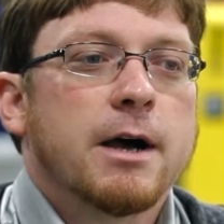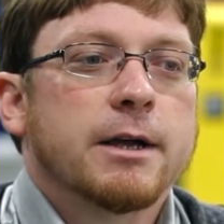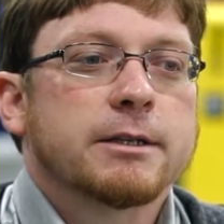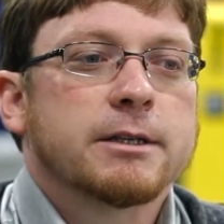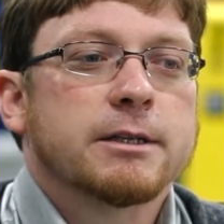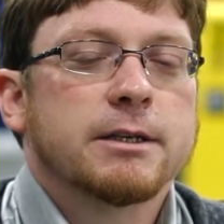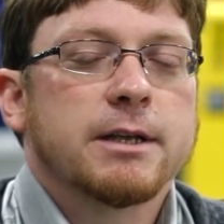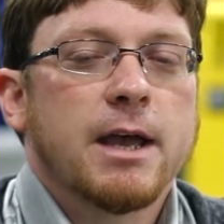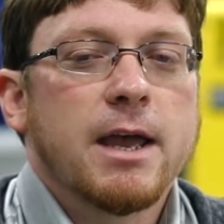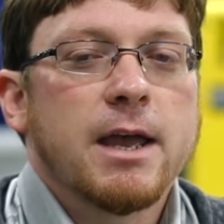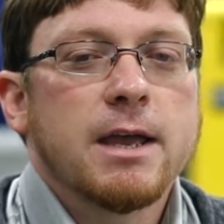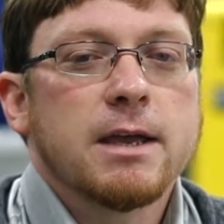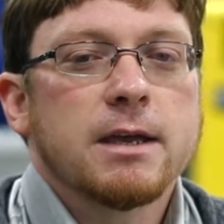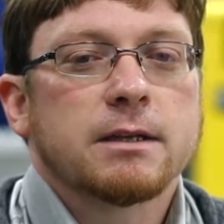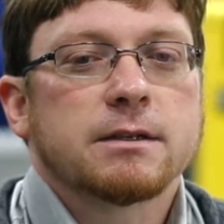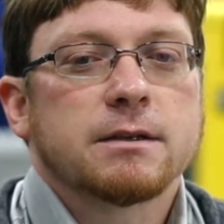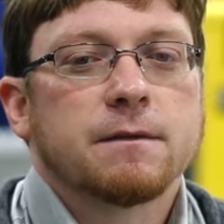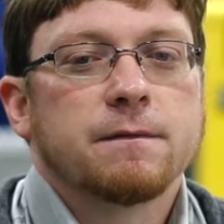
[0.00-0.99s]

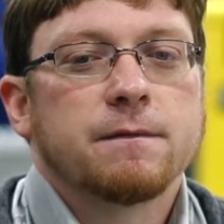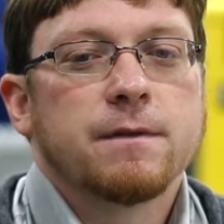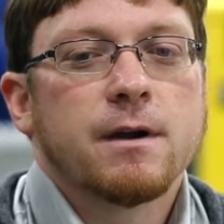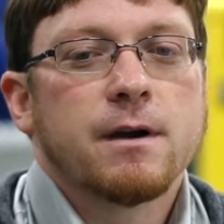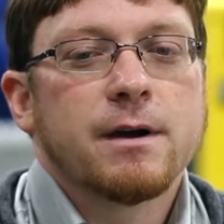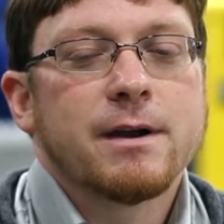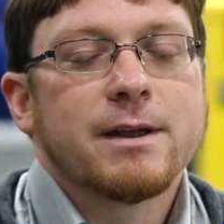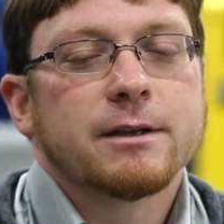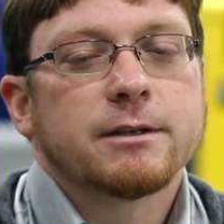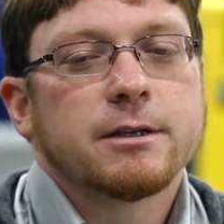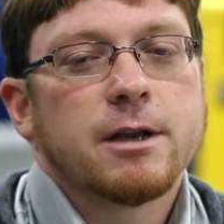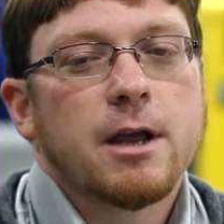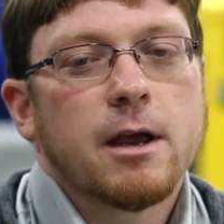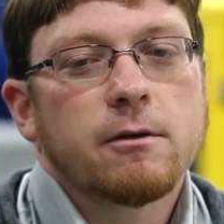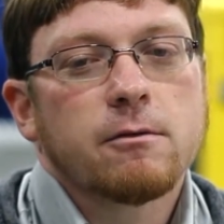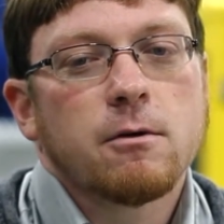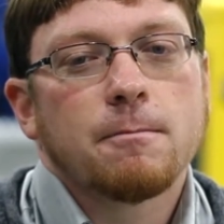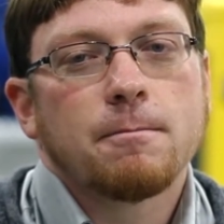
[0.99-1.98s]
Today, it's a very
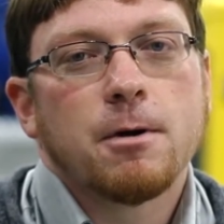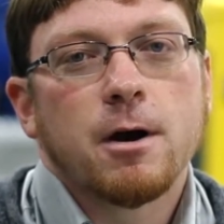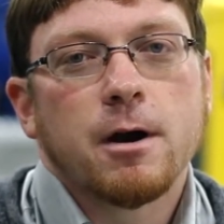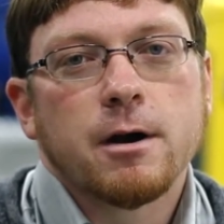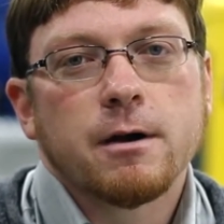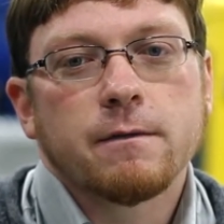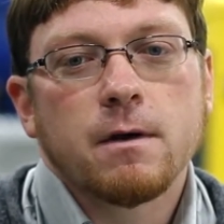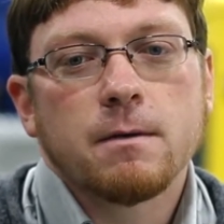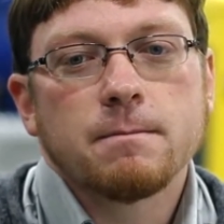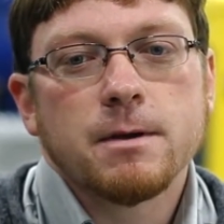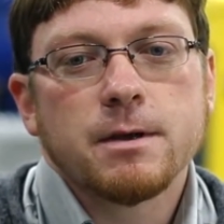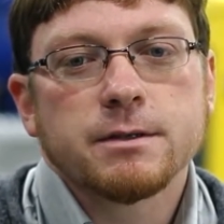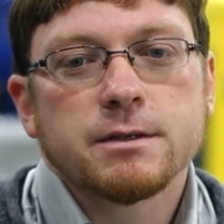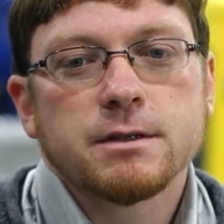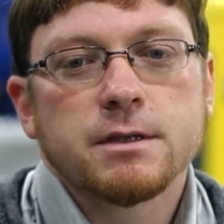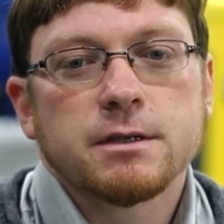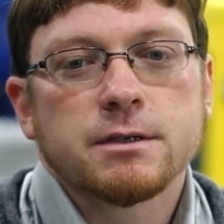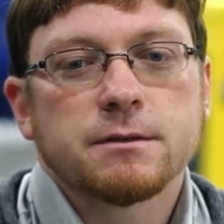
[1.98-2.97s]
integral part of our
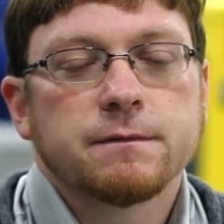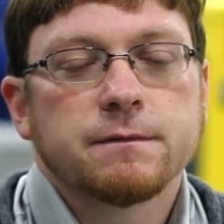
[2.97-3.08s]
business,